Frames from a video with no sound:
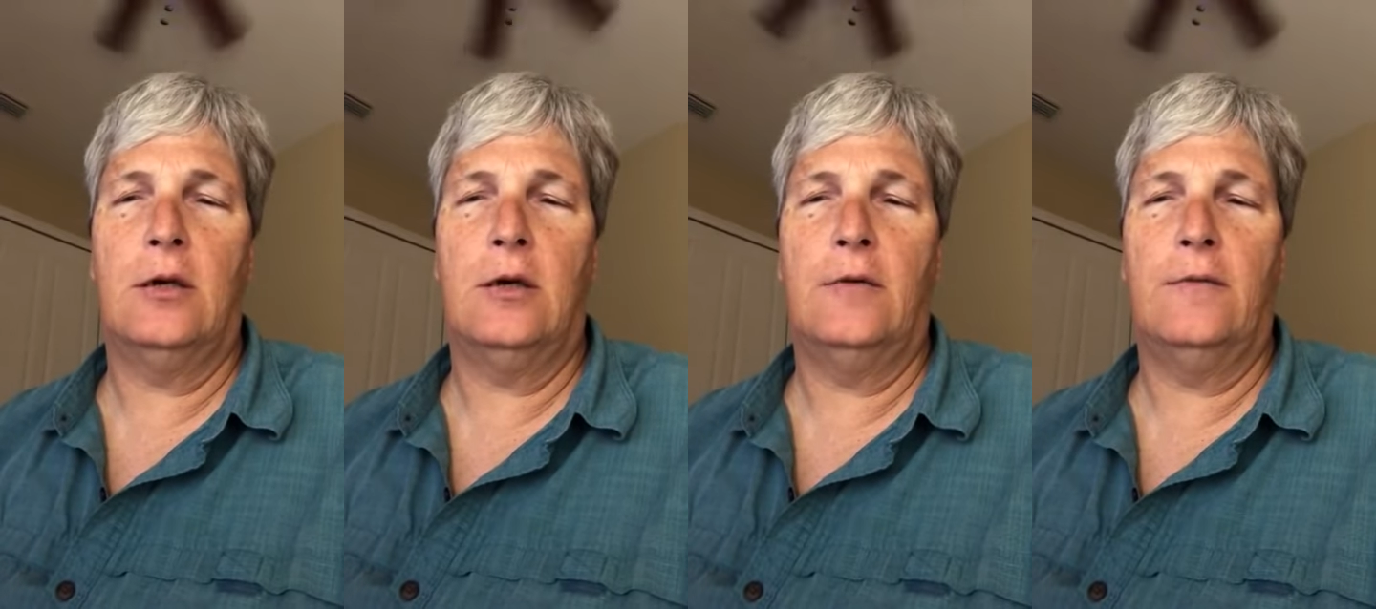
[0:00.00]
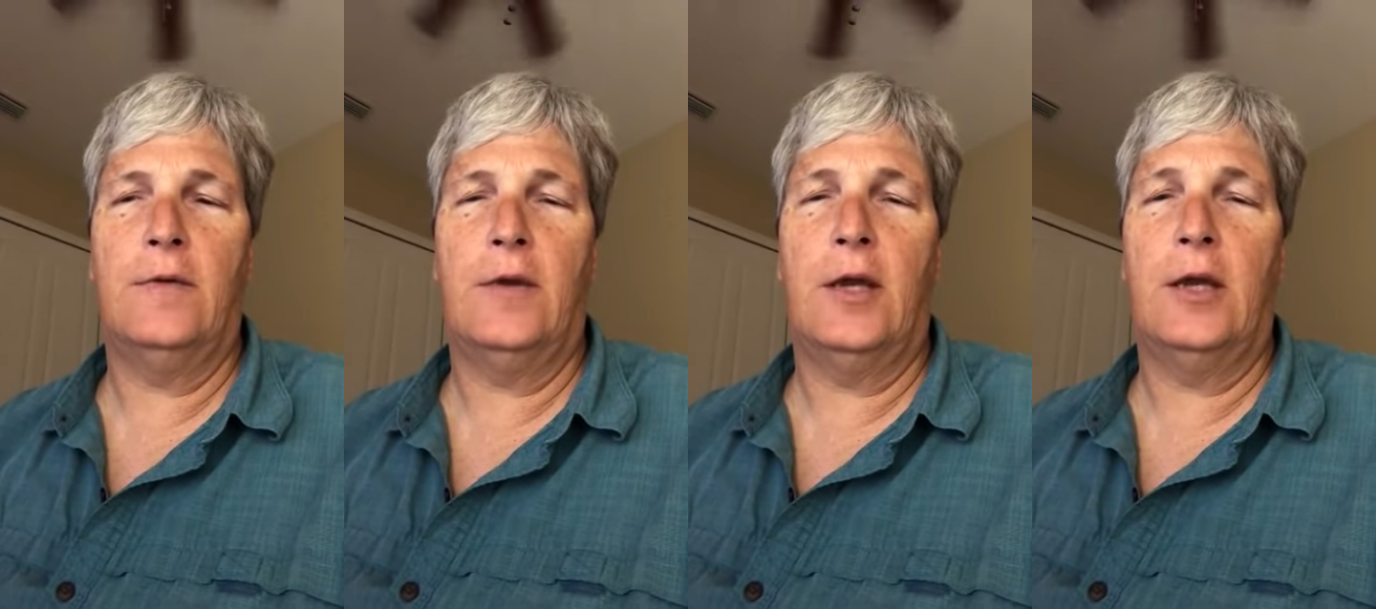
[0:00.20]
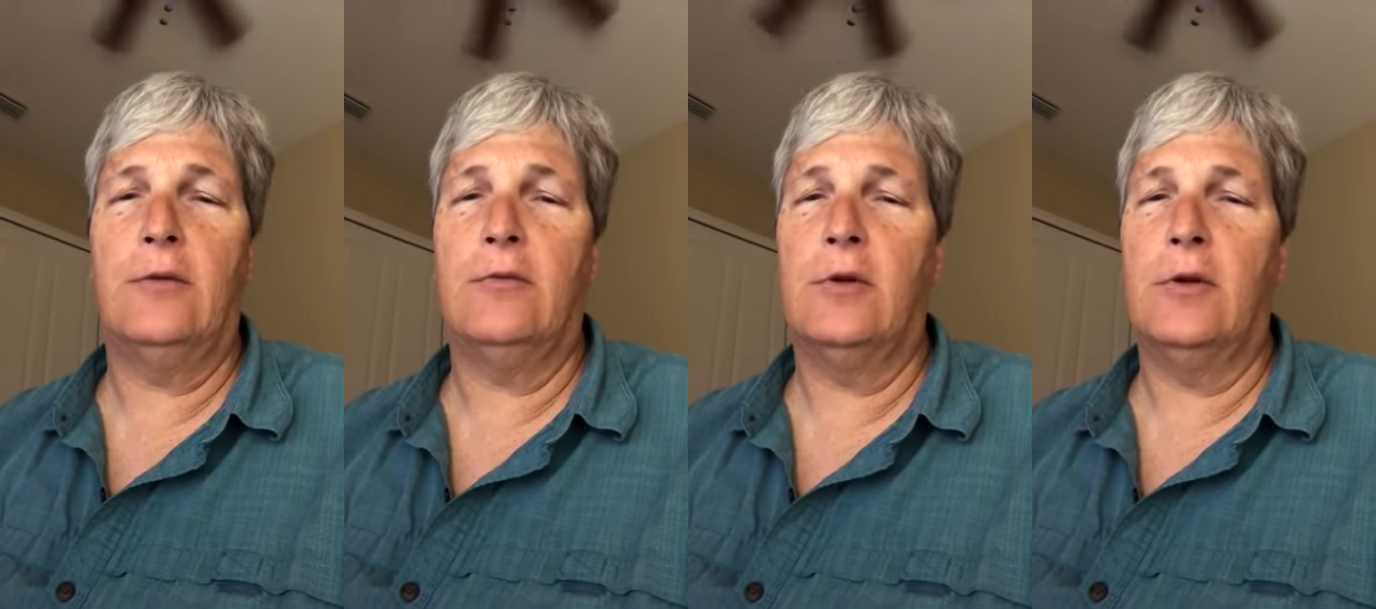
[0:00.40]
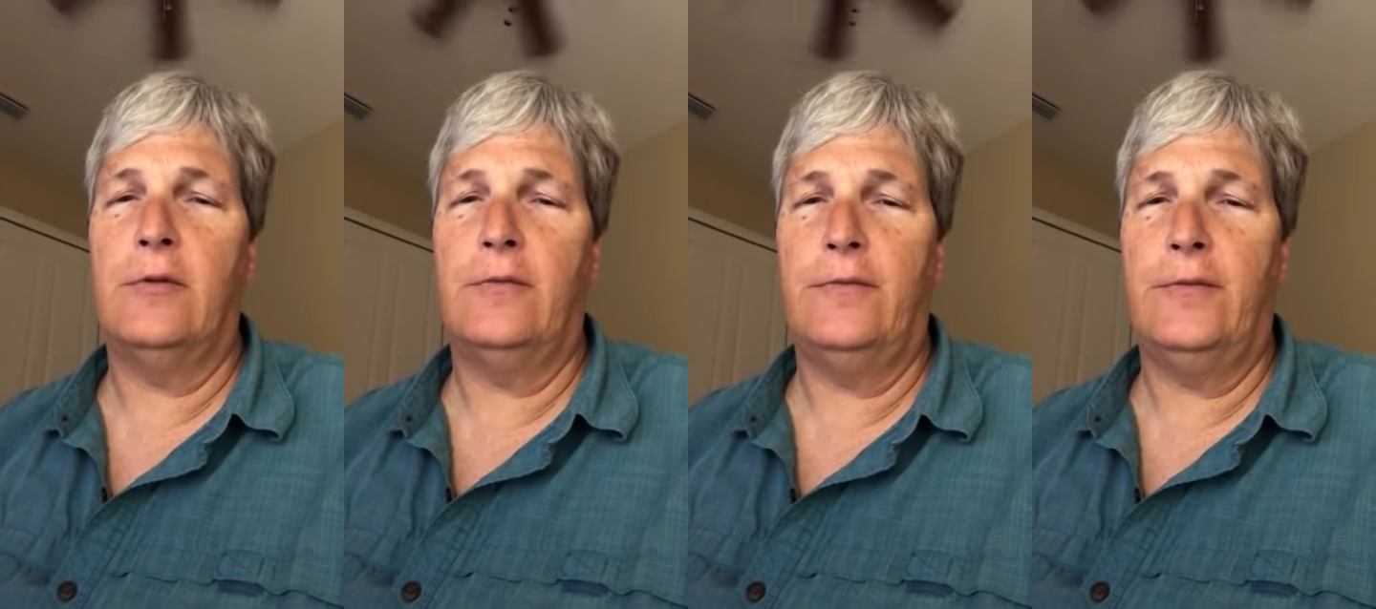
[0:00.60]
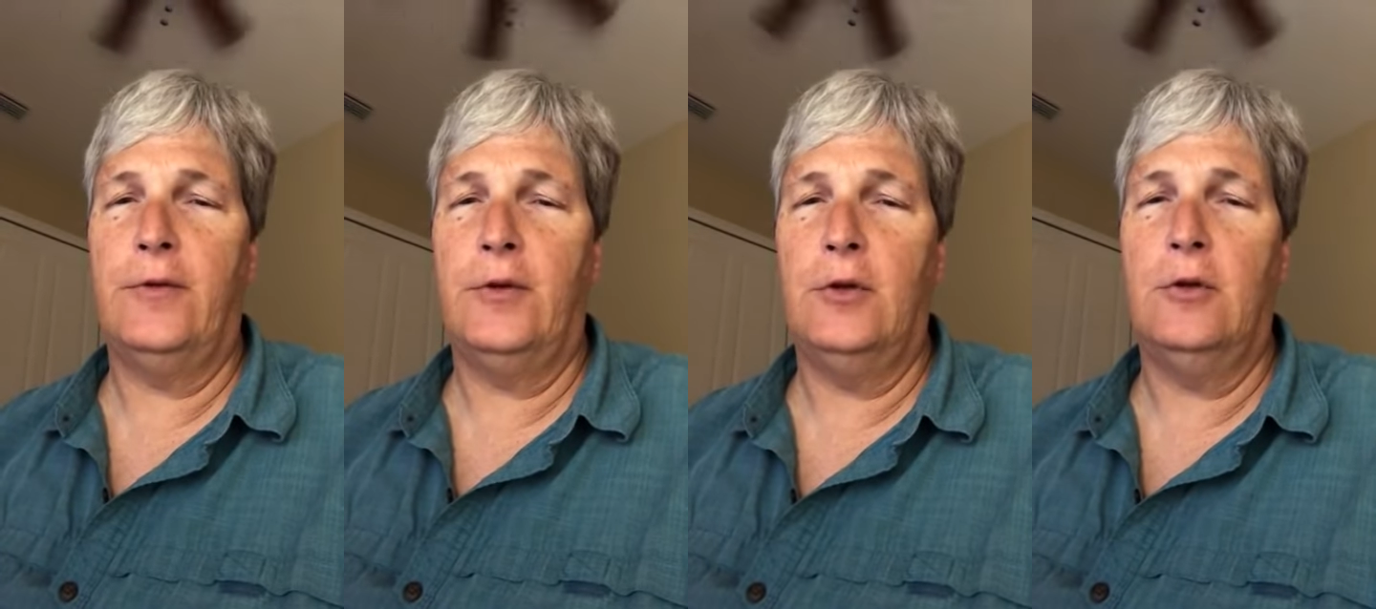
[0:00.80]
of a
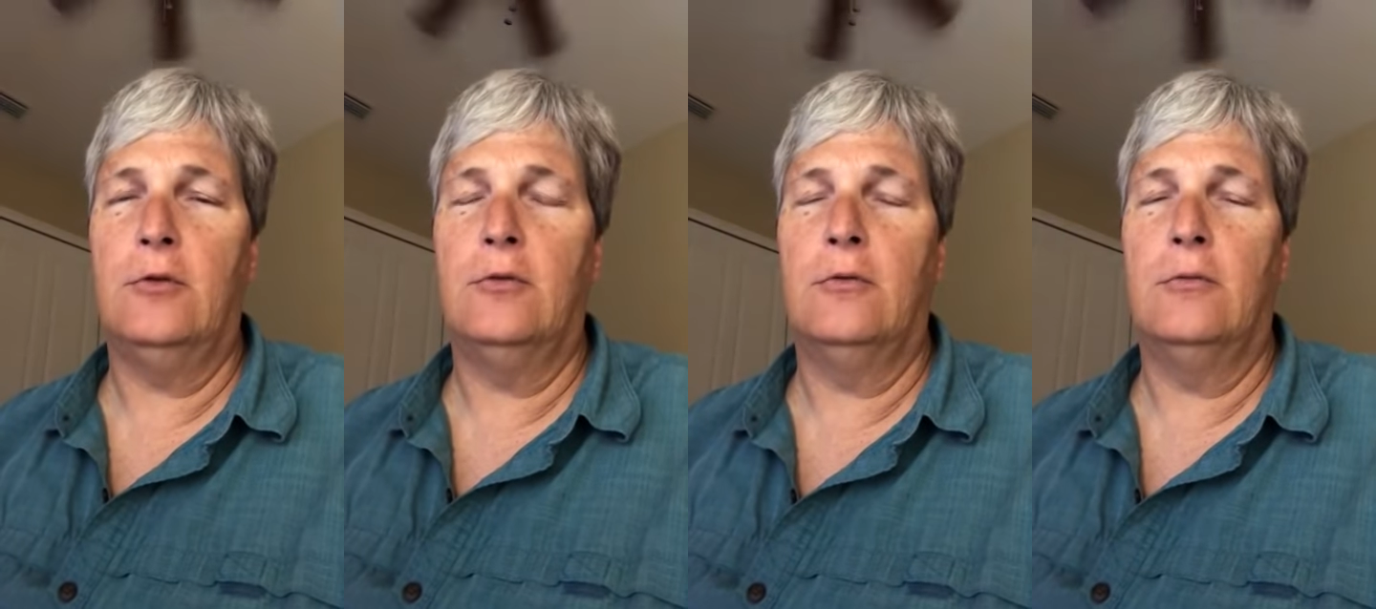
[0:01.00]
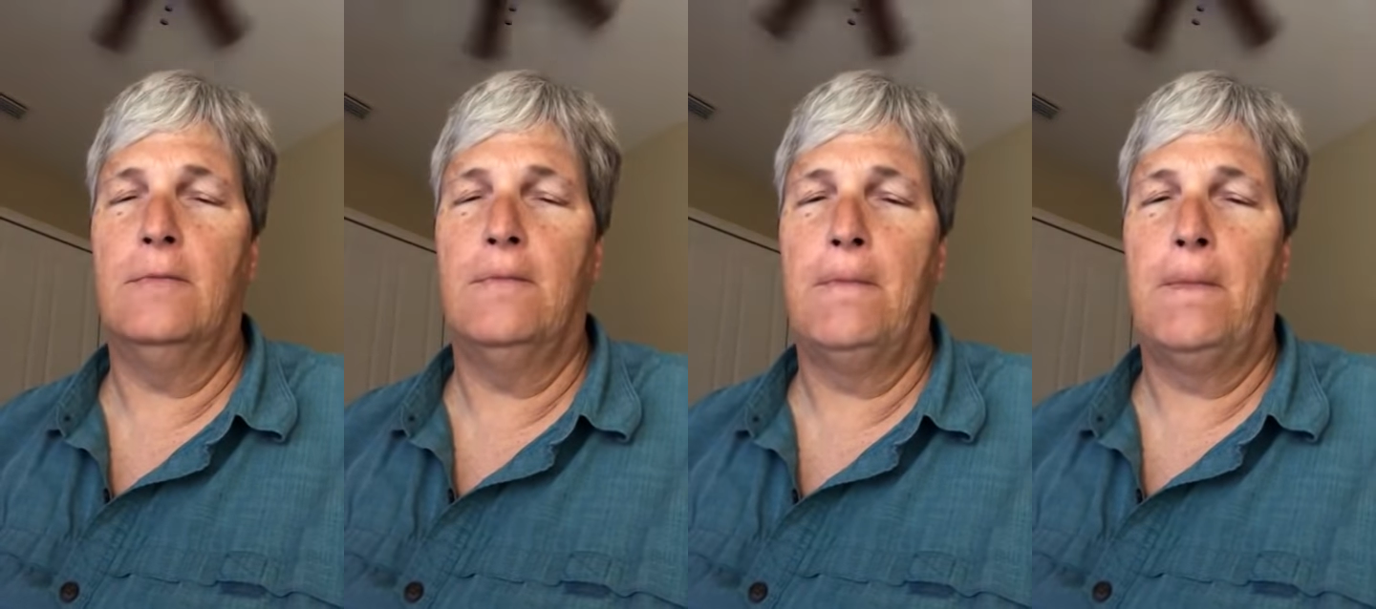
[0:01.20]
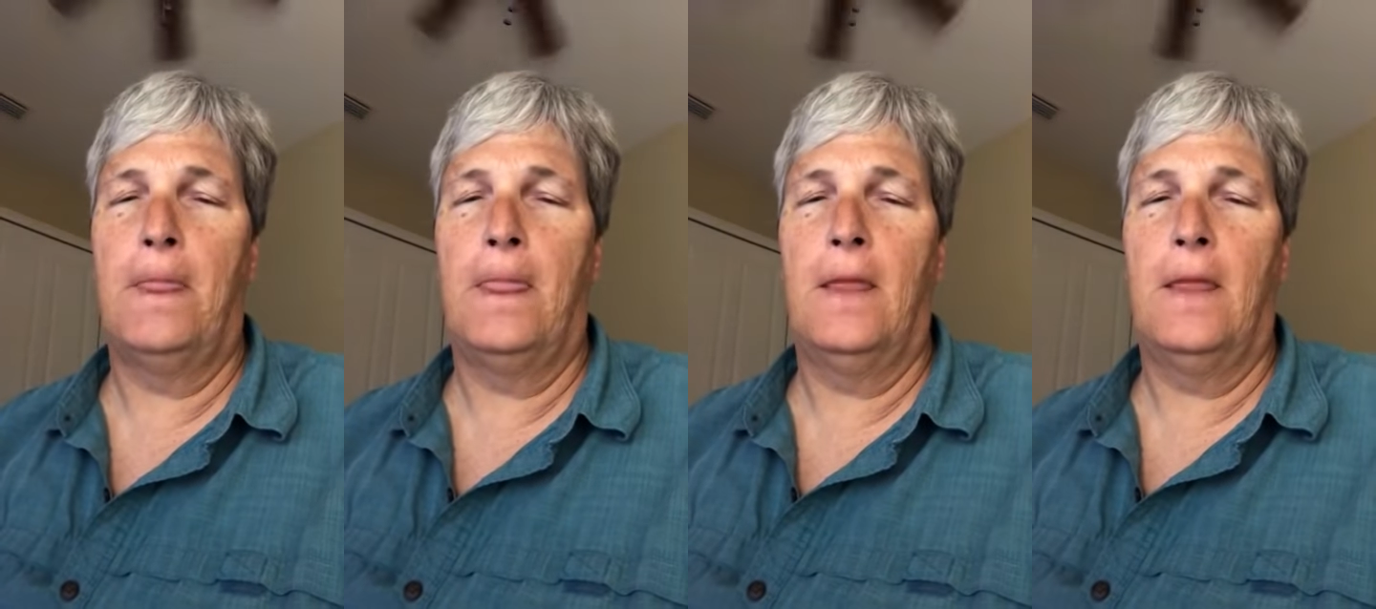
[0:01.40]
review